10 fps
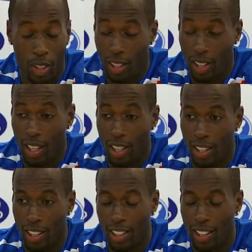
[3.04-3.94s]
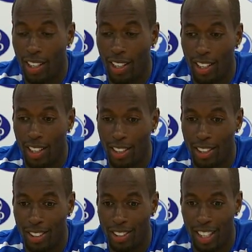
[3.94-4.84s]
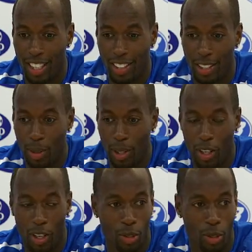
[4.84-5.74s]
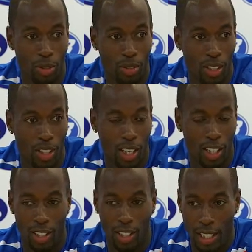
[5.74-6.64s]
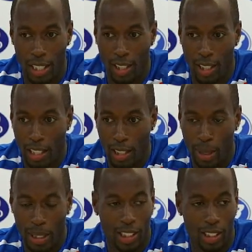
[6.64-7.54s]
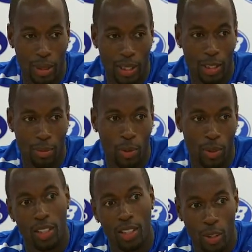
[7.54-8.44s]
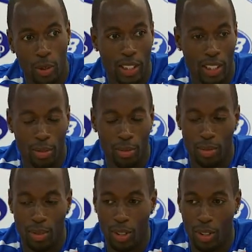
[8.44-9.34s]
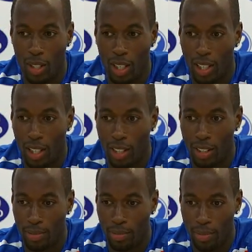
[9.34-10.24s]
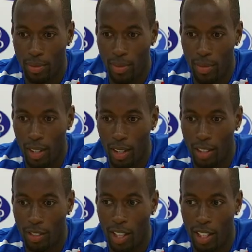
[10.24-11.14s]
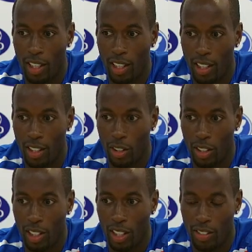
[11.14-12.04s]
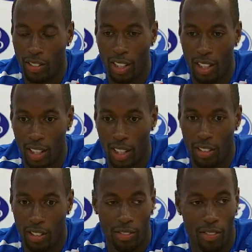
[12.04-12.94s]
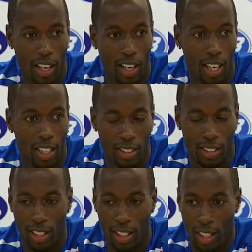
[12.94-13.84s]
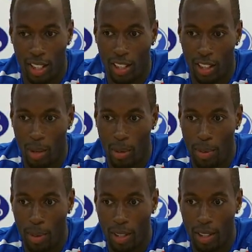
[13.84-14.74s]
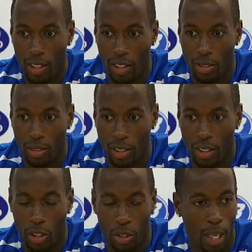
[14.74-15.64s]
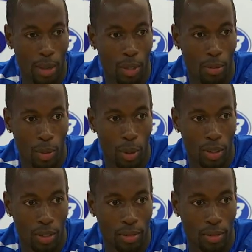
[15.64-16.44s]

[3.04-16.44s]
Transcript: Yeah, like I said, it's been a long road. I had a busy summer with the U.S. team, so it's finally good to get everything done, get everything finalized, and I'm happy to start a new chapter in my book.